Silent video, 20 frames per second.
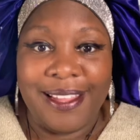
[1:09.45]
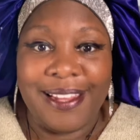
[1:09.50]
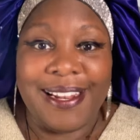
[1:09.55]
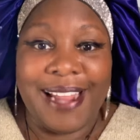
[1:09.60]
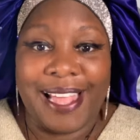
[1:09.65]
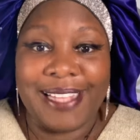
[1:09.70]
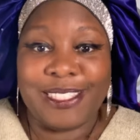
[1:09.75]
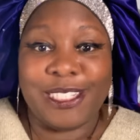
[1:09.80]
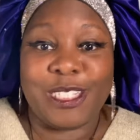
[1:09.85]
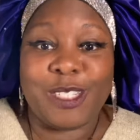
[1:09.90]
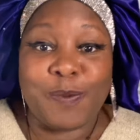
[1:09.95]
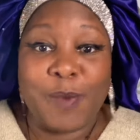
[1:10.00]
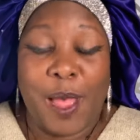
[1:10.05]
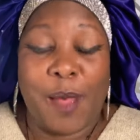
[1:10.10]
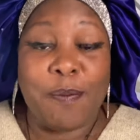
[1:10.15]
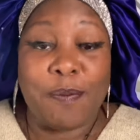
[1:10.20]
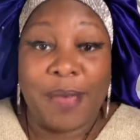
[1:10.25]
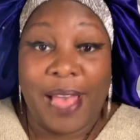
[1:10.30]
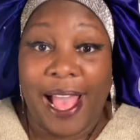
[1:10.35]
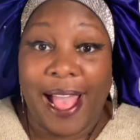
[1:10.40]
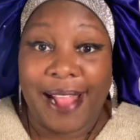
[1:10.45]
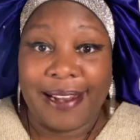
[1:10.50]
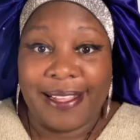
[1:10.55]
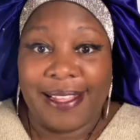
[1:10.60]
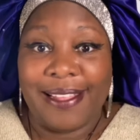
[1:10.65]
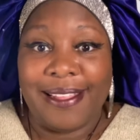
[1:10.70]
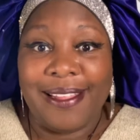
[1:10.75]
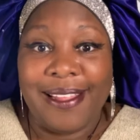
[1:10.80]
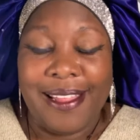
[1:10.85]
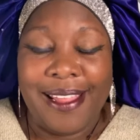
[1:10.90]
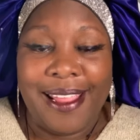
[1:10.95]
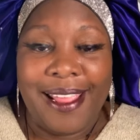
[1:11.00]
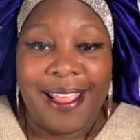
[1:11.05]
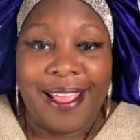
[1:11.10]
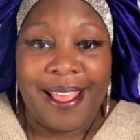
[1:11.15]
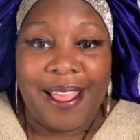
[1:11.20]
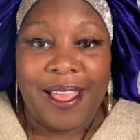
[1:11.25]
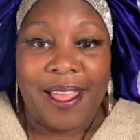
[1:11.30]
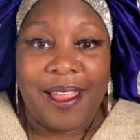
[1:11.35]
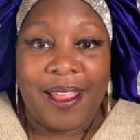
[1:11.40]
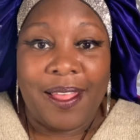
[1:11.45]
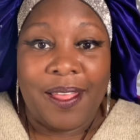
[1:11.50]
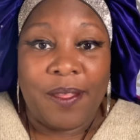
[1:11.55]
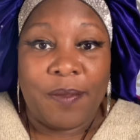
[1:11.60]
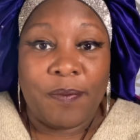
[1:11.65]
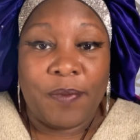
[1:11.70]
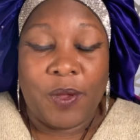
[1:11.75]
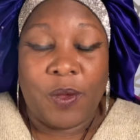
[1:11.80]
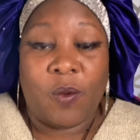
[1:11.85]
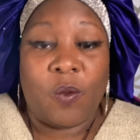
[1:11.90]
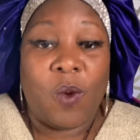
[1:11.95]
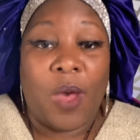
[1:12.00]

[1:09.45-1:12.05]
Not just my body, but